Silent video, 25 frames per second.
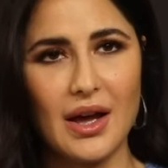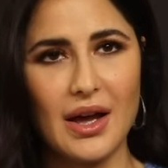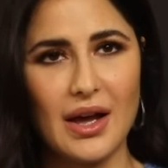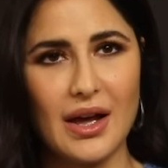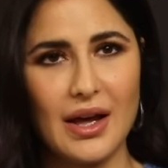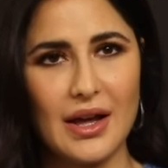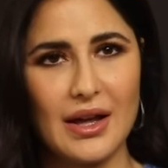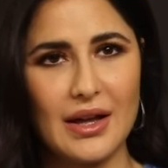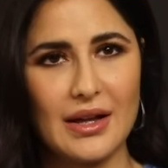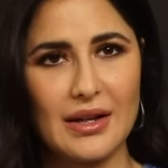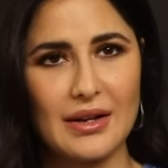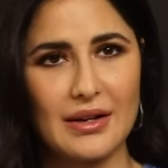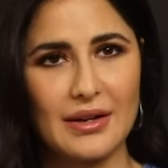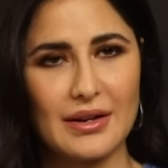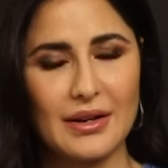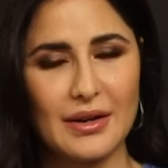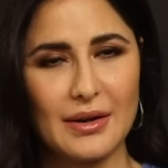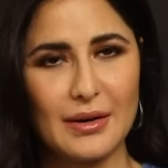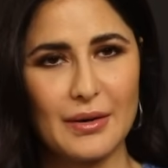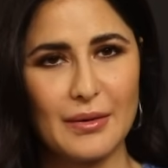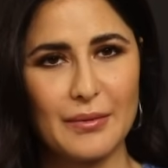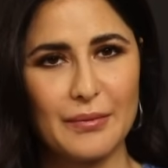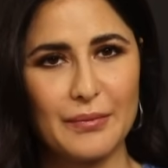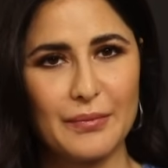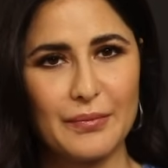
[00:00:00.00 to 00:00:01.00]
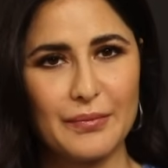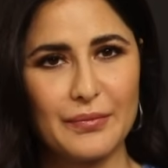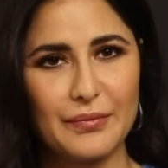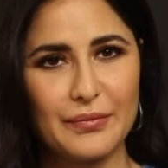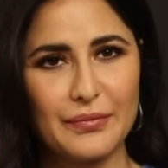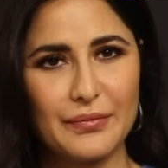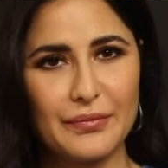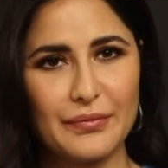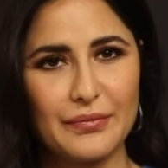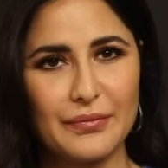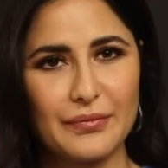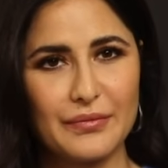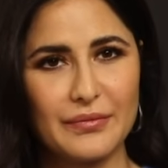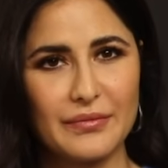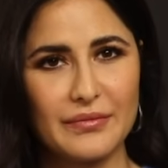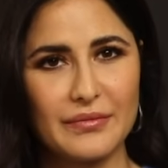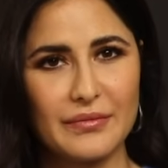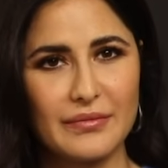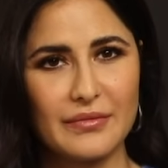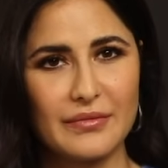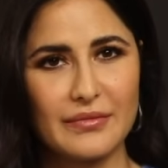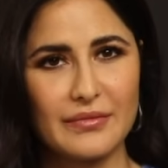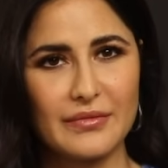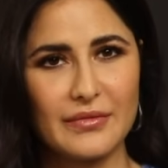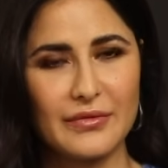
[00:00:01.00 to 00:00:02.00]
And
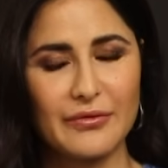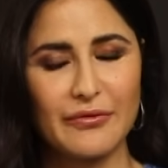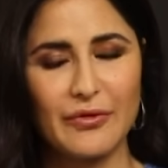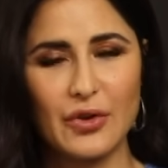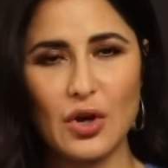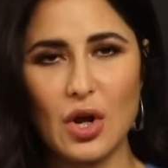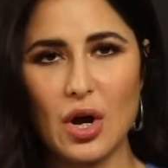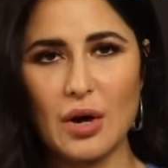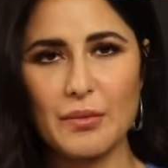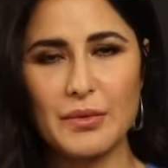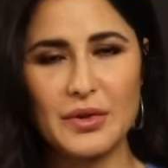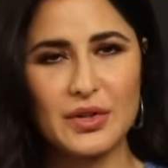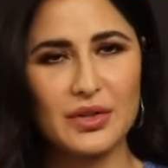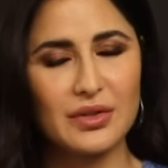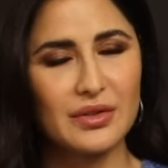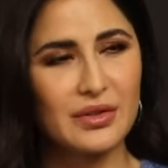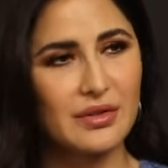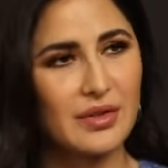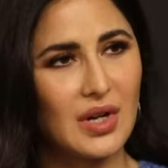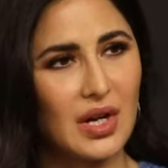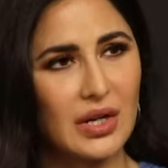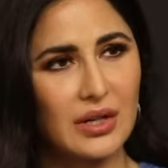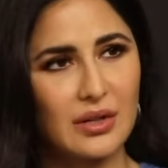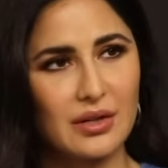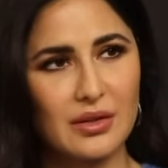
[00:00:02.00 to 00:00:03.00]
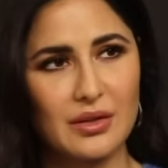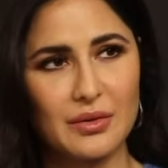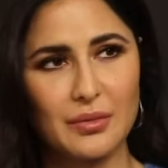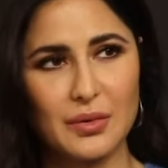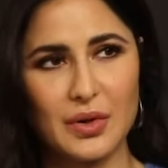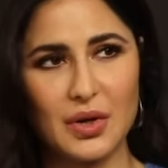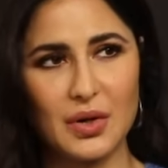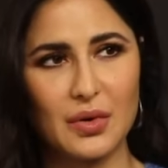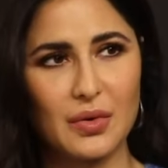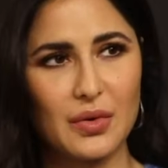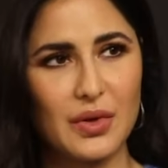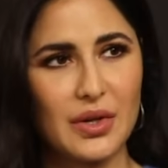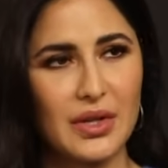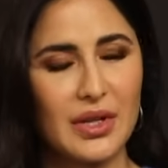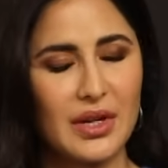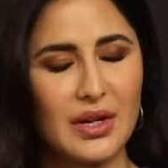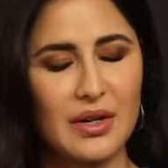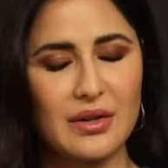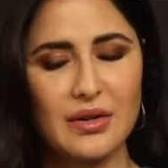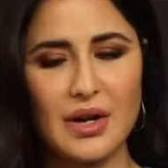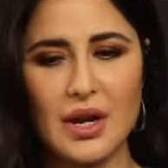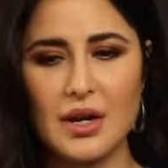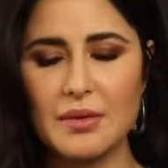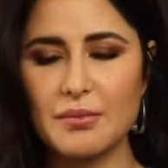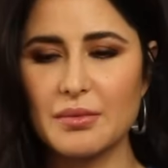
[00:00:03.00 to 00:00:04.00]
phenomenal director to work with,
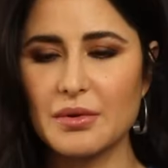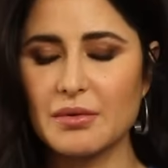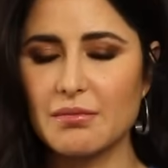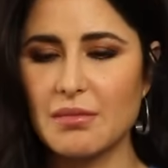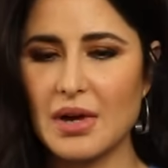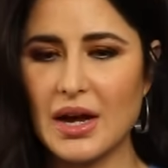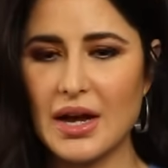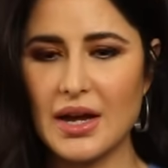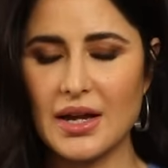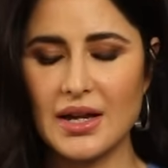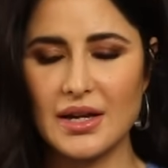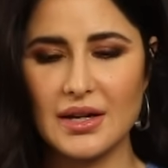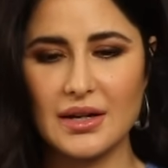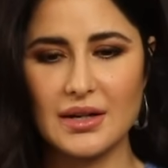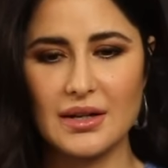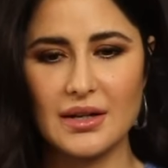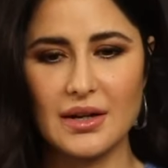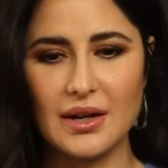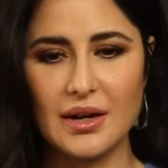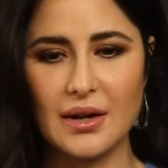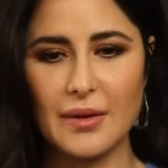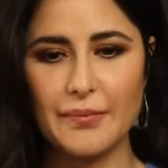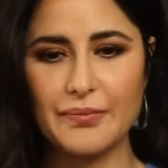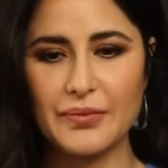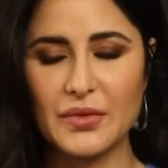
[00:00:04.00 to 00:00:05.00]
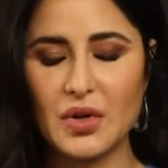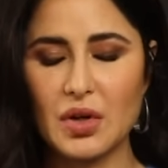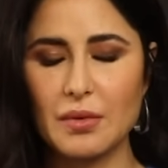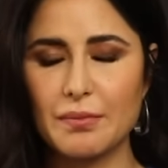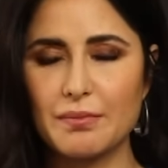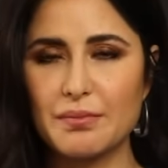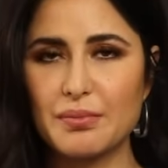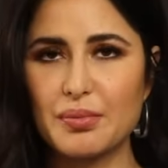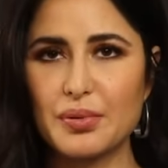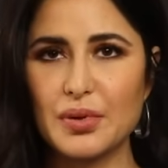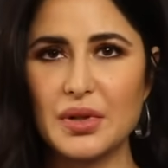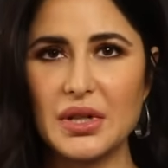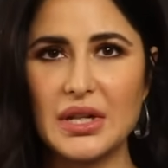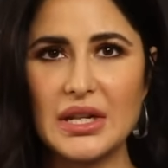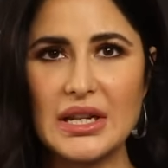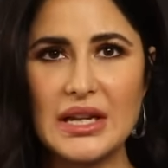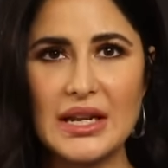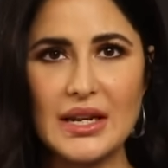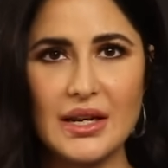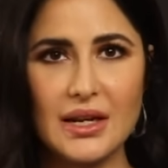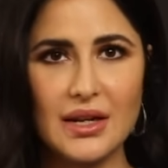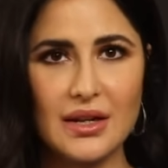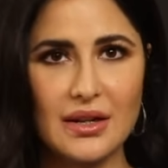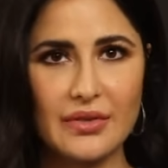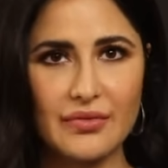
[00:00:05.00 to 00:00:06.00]
incredible mind,
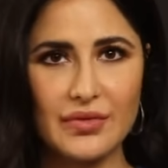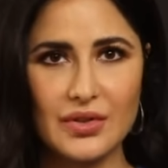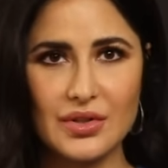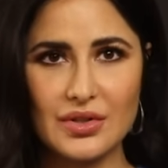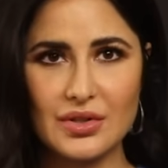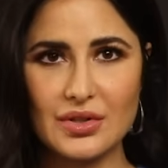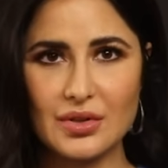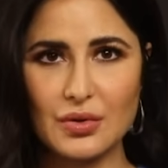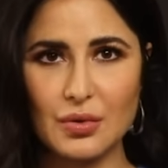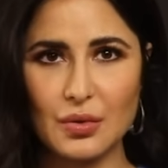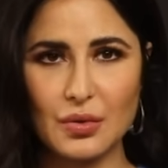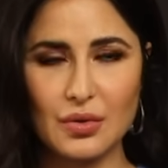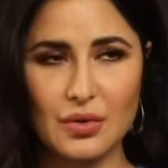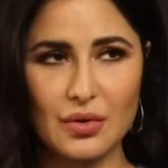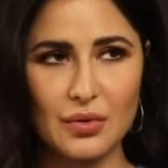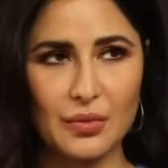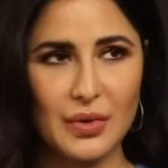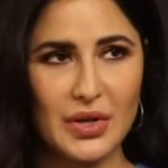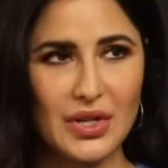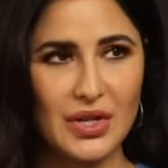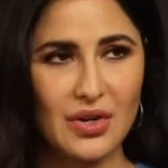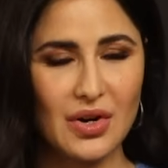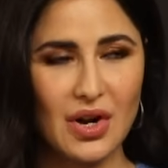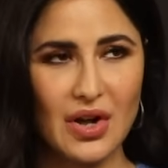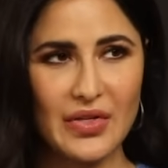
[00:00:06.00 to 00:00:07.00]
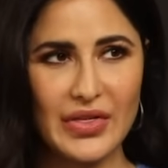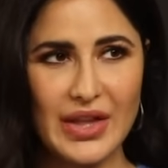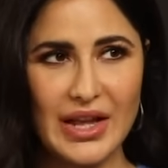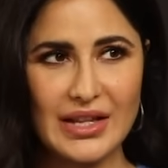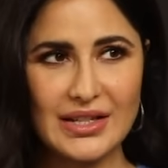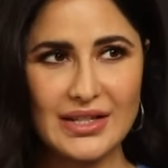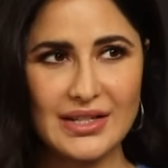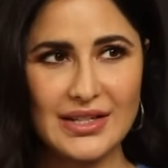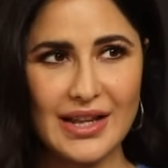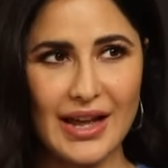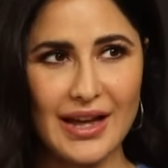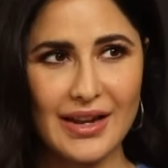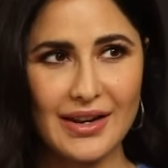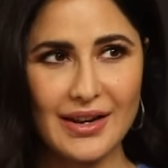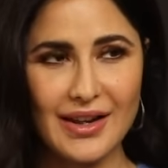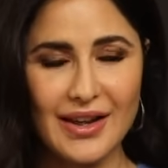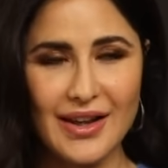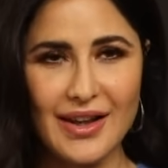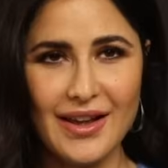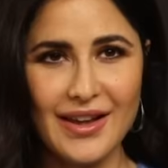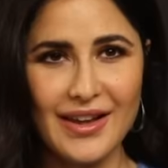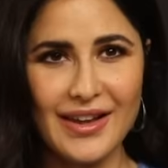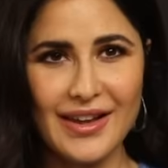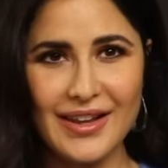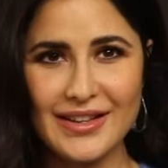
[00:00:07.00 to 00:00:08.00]
completely different school. When you're on that set,
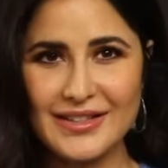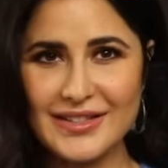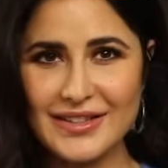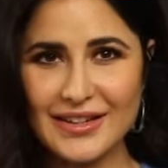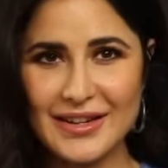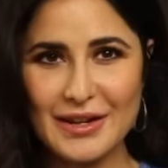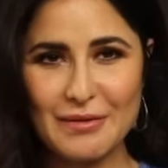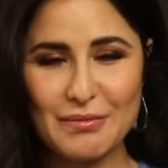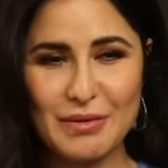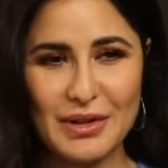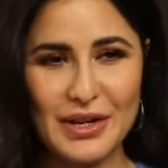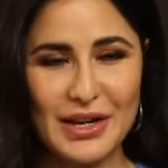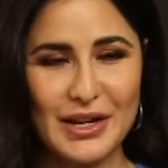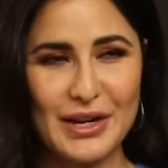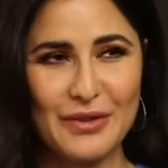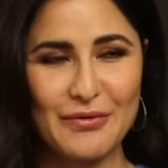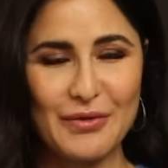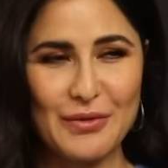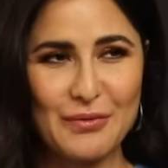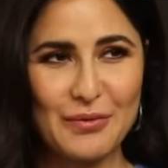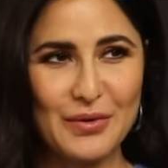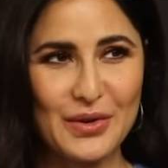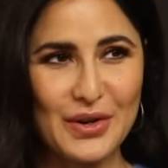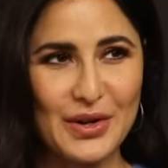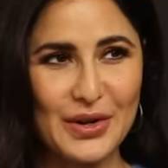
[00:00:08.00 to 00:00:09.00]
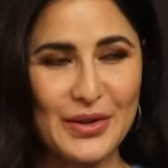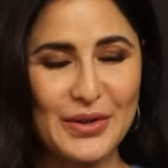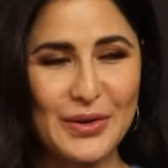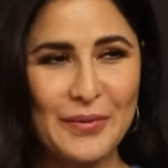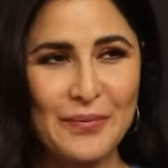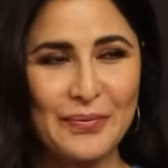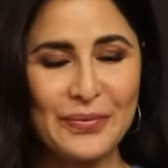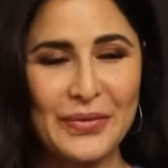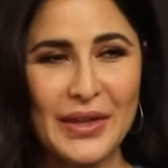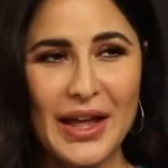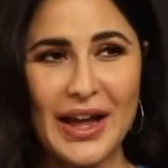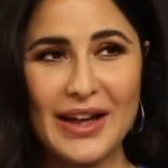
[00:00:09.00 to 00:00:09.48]
it's a completely different world. Yeah.